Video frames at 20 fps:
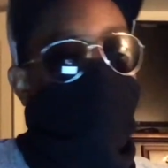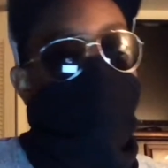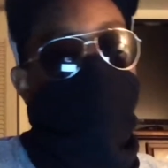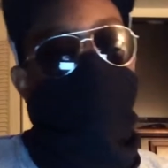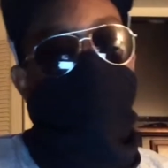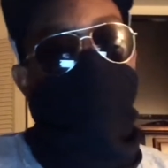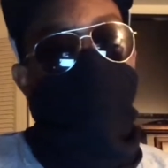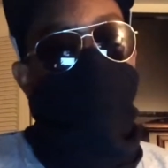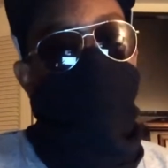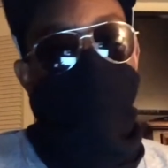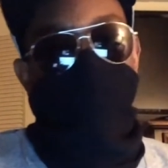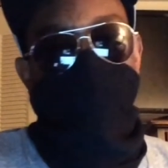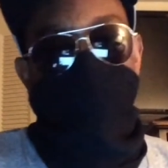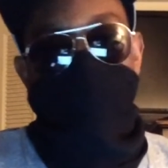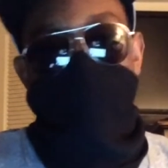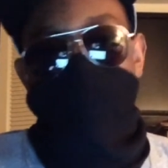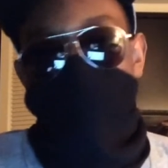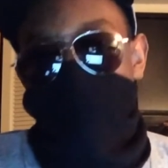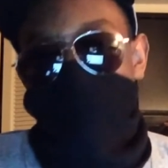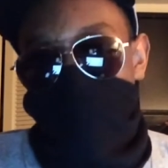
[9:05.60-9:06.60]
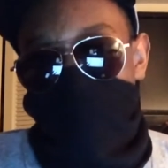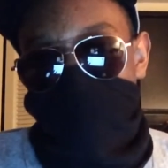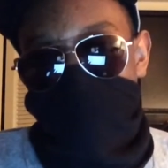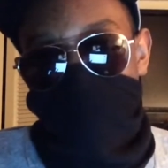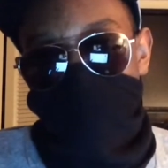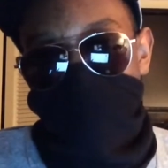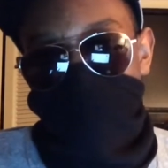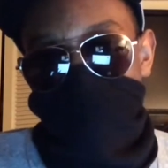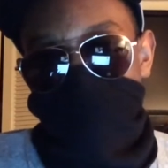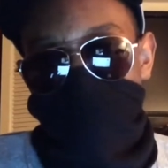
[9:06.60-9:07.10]
And for my
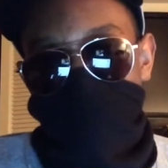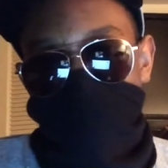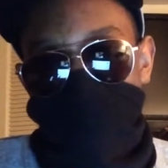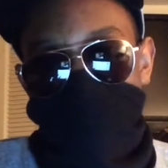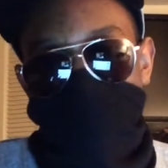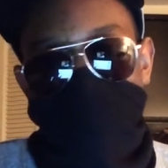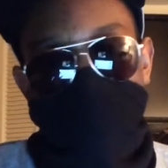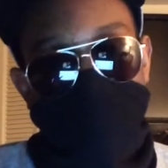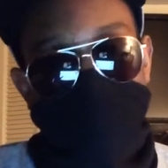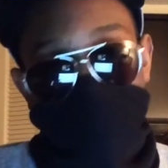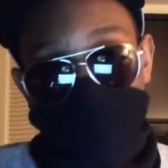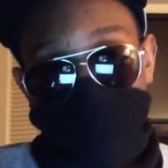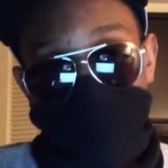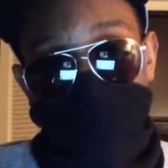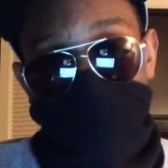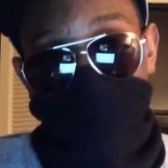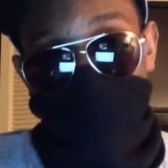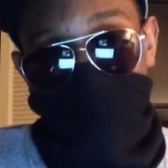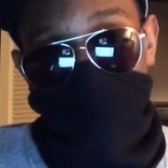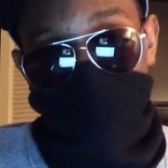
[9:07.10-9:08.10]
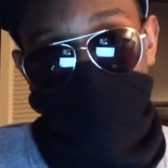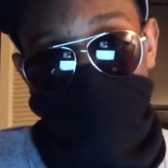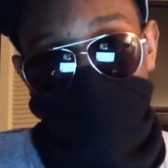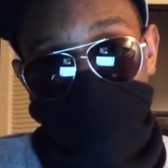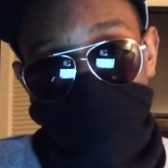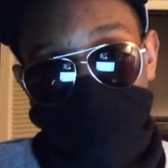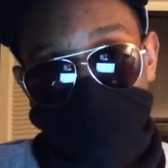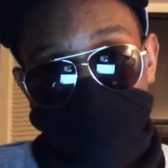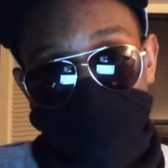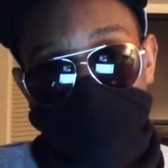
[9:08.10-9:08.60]
other topic,
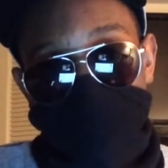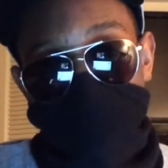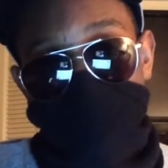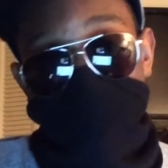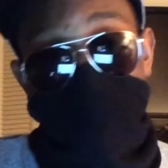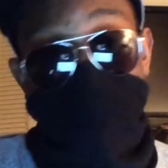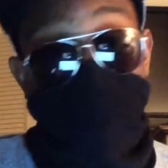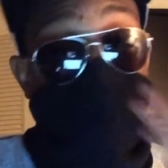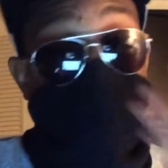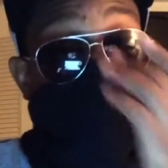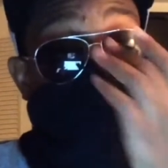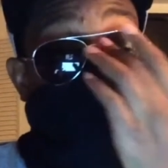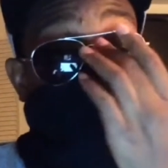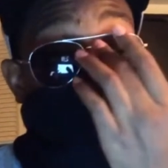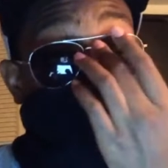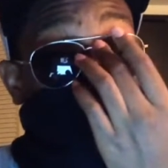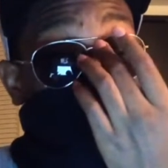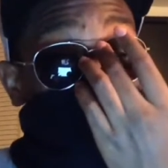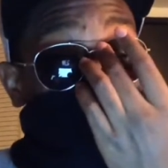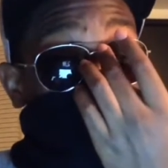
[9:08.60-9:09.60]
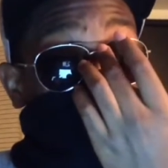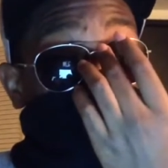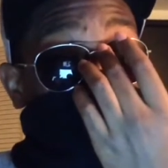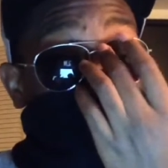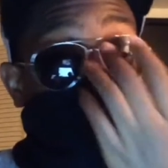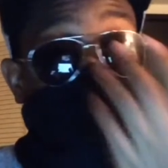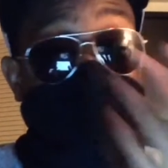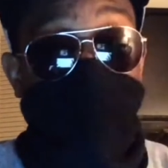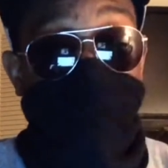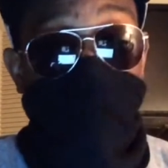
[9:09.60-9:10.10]
that's also related
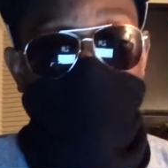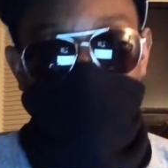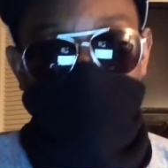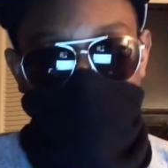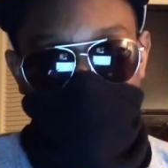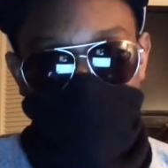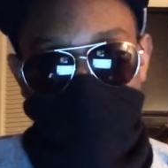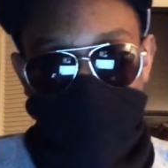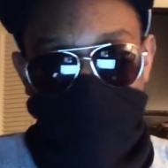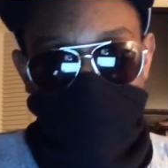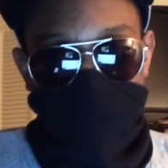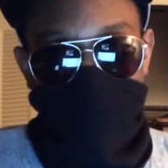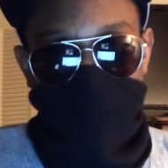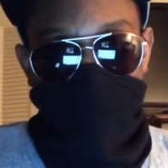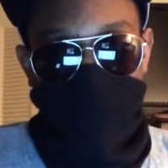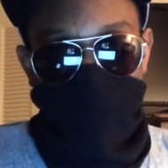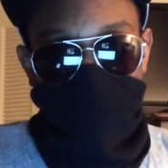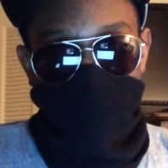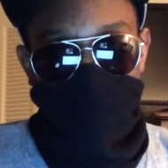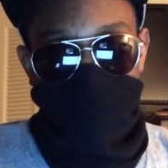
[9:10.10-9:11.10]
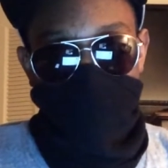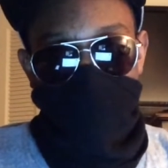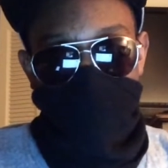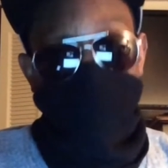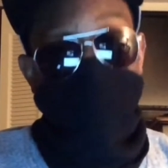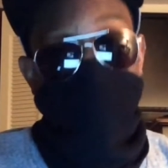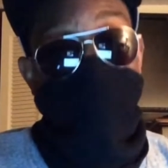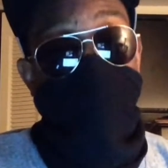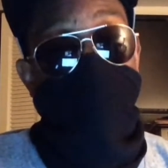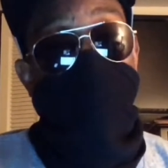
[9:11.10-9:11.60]
to art,
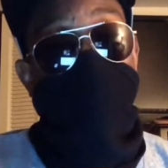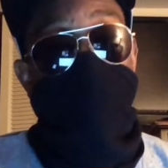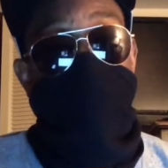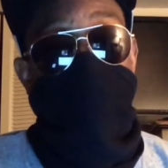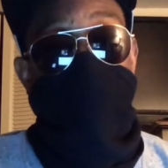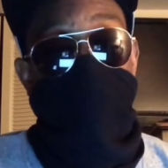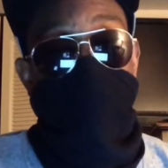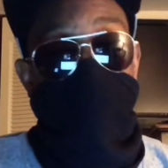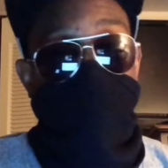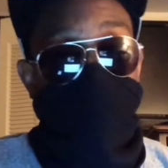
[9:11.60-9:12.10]
exposure.